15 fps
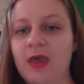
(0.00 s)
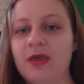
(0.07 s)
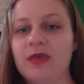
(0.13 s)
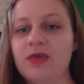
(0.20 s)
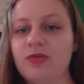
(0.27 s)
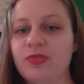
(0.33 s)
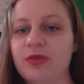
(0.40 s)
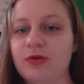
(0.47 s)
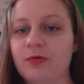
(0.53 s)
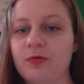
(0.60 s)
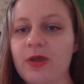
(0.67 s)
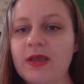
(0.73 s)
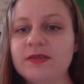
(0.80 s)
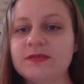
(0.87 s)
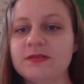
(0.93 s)
He
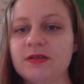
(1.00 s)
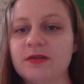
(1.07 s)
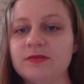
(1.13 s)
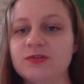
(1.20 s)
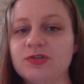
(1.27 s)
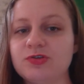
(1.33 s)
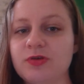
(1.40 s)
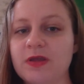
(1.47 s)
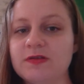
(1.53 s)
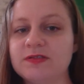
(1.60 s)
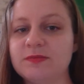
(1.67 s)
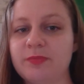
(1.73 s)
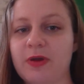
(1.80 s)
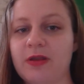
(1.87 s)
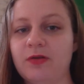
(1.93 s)
theorized that a strained
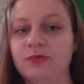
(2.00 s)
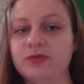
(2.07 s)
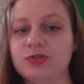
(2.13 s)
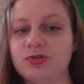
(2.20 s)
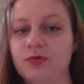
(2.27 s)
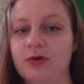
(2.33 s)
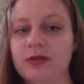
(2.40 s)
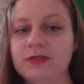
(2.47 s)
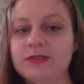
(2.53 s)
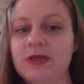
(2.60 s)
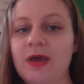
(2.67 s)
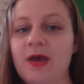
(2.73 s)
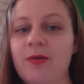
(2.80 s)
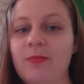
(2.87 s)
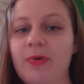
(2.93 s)
spinal joint
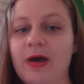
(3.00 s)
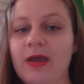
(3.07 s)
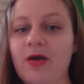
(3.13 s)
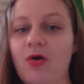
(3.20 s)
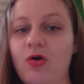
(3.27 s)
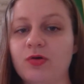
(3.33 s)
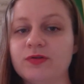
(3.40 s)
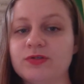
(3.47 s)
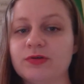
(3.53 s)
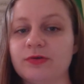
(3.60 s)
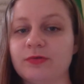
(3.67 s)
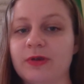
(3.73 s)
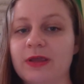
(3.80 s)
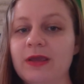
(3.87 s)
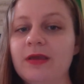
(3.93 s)
by
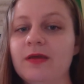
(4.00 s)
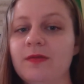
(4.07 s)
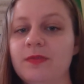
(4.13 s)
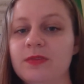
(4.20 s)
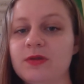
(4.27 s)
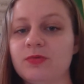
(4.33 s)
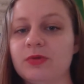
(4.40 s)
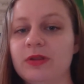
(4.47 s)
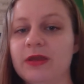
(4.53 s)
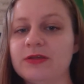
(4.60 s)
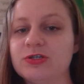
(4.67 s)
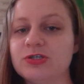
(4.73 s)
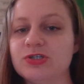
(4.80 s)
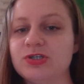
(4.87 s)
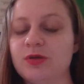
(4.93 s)
altering the
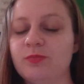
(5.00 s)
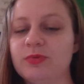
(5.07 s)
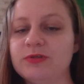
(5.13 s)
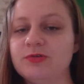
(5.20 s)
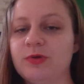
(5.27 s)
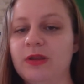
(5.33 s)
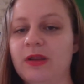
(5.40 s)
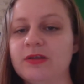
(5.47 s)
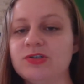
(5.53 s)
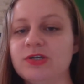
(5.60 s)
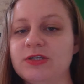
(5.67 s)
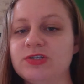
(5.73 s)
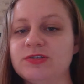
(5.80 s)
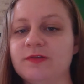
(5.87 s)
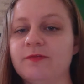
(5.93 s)
relationship between
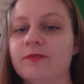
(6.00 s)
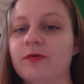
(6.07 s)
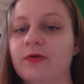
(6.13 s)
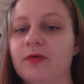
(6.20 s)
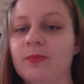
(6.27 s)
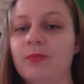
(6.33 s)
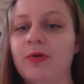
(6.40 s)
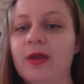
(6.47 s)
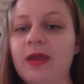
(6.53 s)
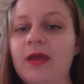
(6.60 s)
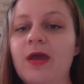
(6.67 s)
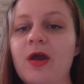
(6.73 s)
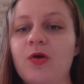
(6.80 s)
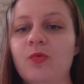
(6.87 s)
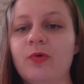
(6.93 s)
adjacent vertebrae
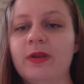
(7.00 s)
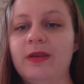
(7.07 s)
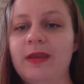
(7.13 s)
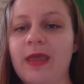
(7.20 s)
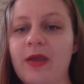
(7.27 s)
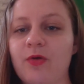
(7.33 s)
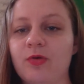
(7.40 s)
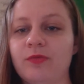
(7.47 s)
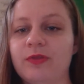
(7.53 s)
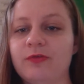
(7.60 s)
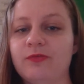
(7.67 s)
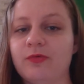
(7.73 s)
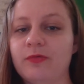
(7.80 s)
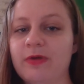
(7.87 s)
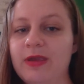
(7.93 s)
would narrow the
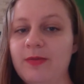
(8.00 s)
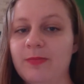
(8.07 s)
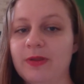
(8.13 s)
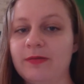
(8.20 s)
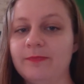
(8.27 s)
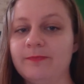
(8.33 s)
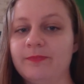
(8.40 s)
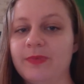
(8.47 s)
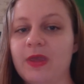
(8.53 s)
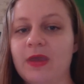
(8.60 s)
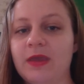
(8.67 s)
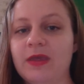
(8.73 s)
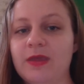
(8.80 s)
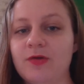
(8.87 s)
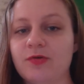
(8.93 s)
foramen,
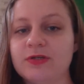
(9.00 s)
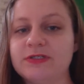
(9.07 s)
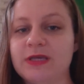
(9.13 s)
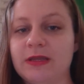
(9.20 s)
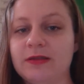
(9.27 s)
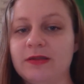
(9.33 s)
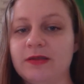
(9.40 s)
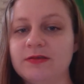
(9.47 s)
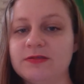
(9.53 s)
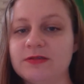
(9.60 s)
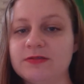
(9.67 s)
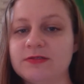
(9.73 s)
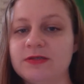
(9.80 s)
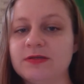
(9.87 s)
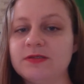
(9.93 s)
irritate the
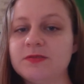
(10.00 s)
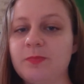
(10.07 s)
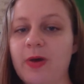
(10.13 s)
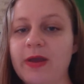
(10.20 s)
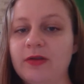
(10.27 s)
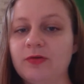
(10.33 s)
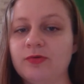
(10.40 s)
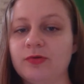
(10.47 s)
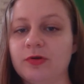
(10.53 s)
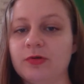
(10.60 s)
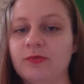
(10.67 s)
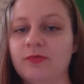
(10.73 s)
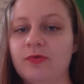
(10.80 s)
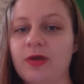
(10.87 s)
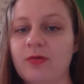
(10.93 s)
existing spinal
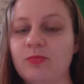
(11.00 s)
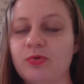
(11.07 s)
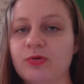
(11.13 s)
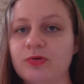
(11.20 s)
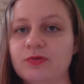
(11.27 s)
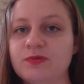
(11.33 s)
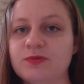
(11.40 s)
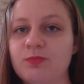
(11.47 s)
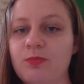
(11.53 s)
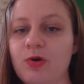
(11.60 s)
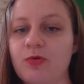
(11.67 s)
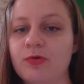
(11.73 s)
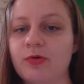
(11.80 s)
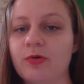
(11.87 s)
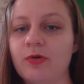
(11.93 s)
nerve, and produce
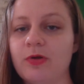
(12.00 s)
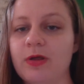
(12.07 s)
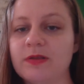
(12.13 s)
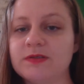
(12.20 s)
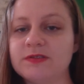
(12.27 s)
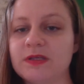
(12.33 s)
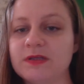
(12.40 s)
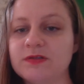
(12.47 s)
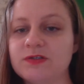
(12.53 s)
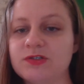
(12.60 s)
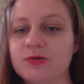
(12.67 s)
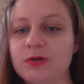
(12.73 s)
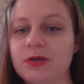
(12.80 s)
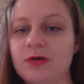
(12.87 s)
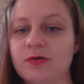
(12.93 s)
motor
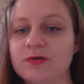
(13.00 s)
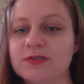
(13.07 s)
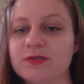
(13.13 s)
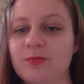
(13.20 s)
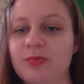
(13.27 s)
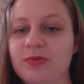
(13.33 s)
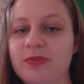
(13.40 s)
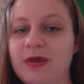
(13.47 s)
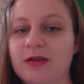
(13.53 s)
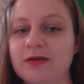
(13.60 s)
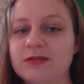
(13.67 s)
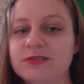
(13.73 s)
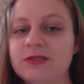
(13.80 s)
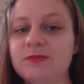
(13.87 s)
sensory or sympathetic